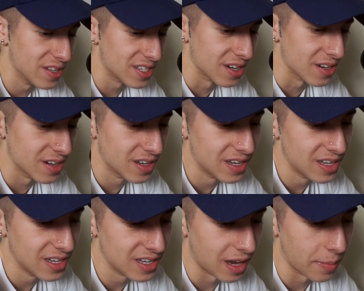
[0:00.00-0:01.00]
So,
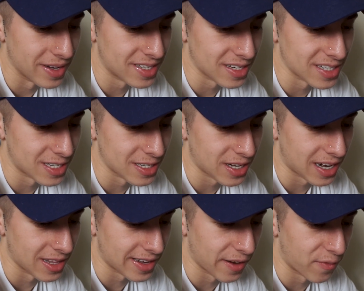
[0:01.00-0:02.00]
I mean, you got
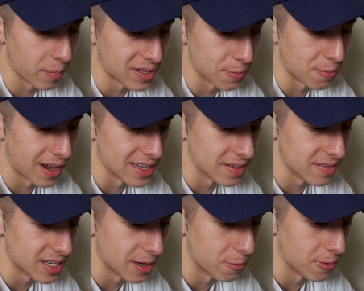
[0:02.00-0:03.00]
to look at it from some positive
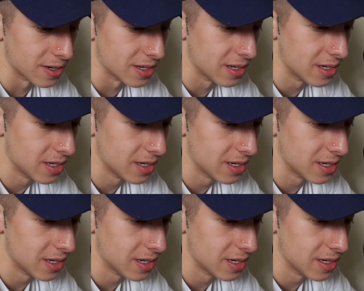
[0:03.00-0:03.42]
standpoint.